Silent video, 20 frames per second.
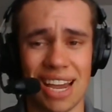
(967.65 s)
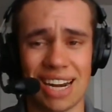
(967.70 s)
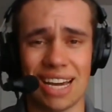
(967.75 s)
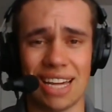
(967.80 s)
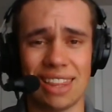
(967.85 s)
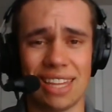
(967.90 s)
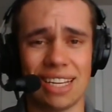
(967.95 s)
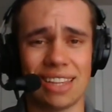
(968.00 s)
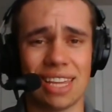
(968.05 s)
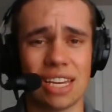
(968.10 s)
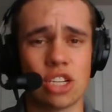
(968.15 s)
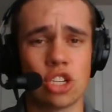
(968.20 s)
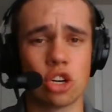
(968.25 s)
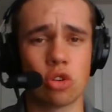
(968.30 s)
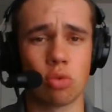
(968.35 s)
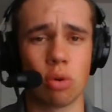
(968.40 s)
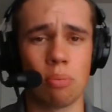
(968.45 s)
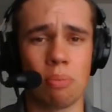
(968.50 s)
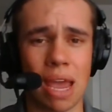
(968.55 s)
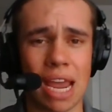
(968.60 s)
And I think they
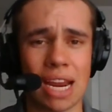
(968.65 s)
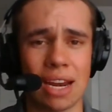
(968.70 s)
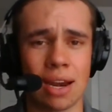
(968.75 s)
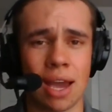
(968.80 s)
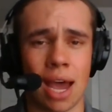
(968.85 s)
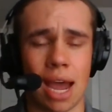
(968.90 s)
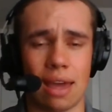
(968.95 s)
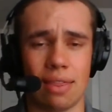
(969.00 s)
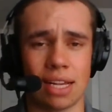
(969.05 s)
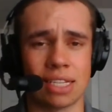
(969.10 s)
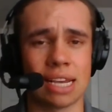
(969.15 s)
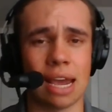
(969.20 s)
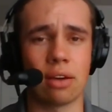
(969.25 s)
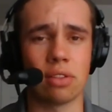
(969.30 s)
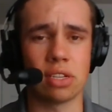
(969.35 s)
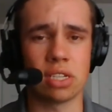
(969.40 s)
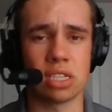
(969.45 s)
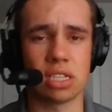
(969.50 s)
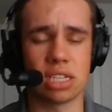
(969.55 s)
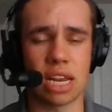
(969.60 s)
should remain high. That's
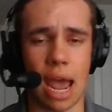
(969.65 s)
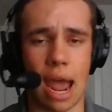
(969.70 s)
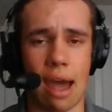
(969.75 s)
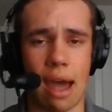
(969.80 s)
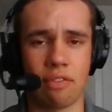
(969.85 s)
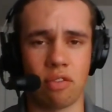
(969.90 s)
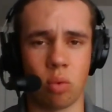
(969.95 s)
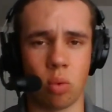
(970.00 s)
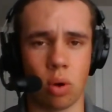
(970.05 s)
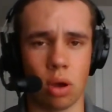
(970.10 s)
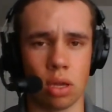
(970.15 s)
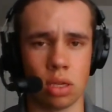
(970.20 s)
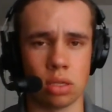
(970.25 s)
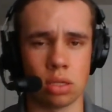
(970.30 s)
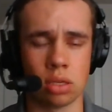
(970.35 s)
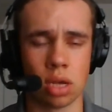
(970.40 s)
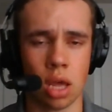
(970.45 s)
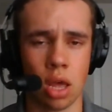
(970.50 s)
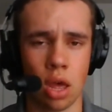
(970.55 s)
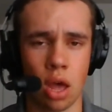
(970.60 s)
how the staff
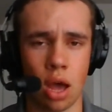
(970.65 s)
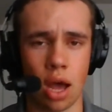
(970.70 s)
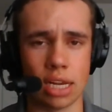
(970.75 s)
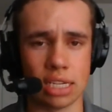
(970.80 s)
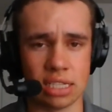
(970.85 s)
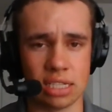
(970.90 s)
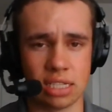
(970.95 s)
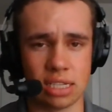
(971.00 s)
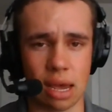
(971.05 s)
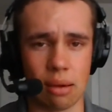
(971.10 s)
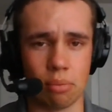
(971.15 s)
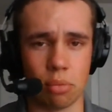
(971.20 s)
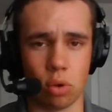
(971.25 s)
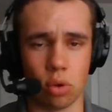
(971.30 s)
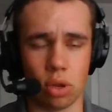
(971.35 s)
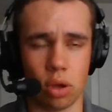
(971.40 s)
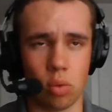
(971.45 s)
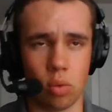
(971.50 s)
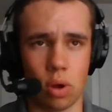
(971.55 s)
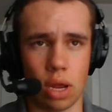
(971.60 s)
was
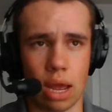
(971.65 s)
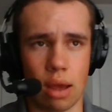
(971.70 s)
assembled.